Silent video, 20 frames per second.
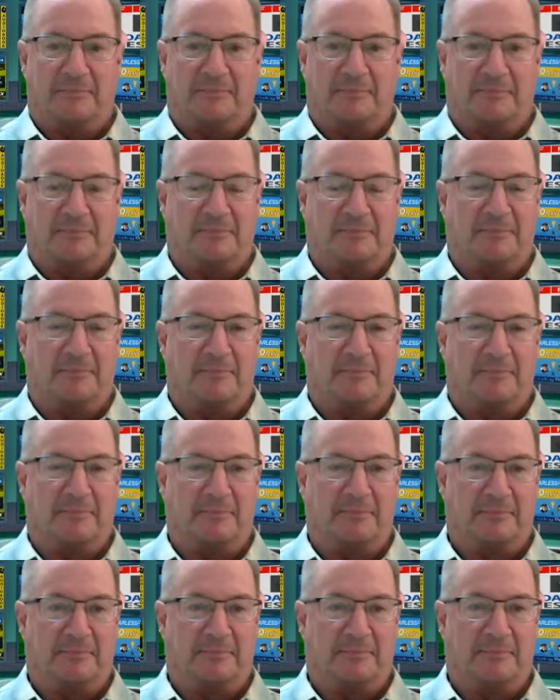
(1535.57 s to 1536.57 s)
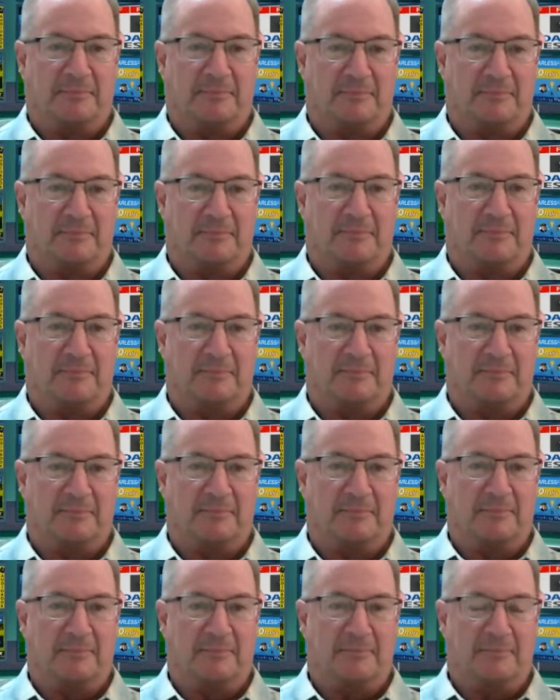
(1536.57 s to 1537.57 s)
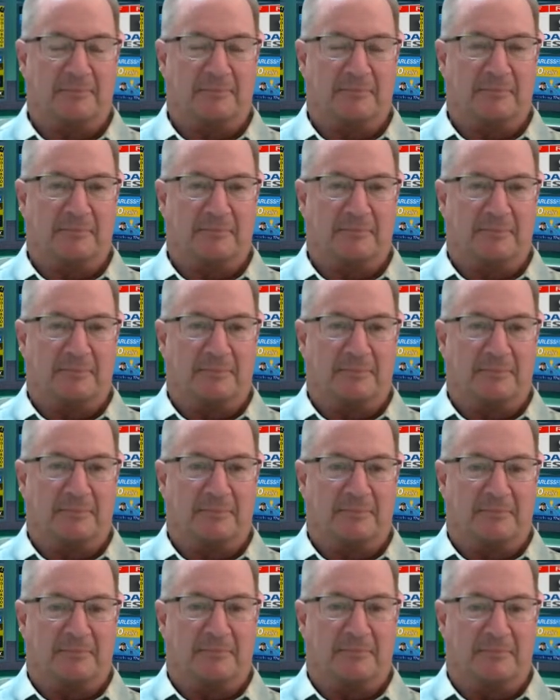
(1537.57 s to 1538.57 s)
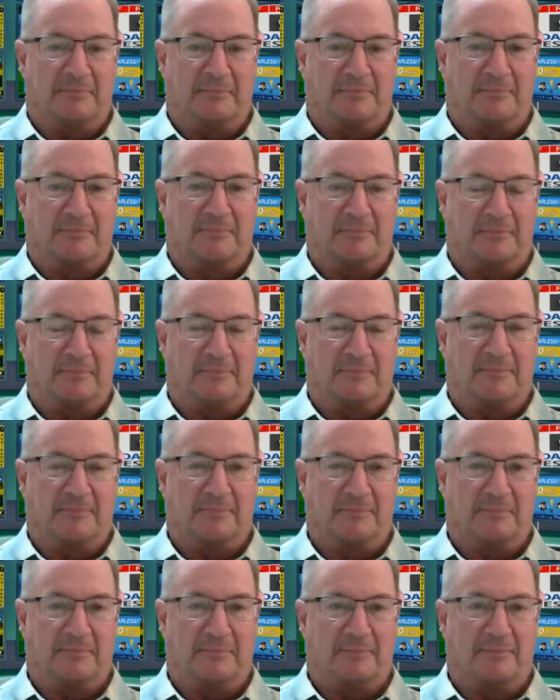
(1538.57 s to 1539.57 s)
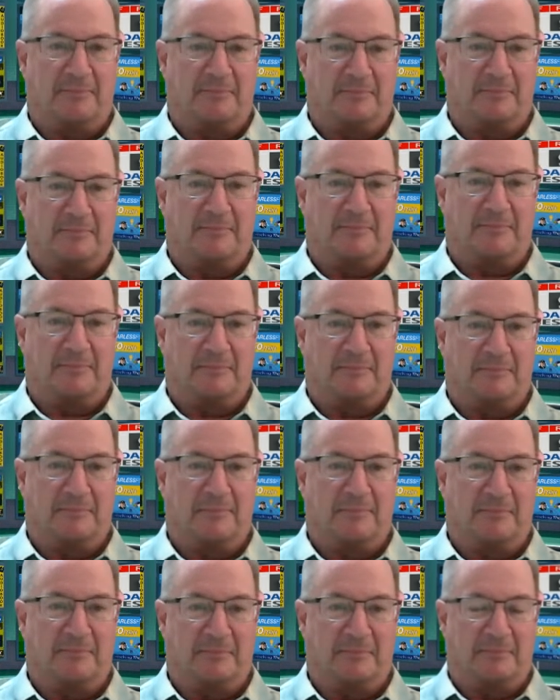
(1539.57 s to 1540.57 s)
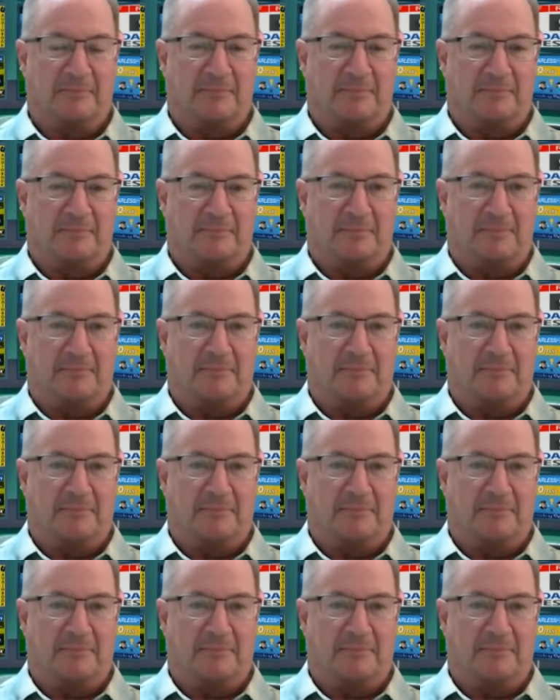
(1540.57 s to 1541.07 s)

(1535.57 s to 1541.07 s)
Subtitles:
[no speech]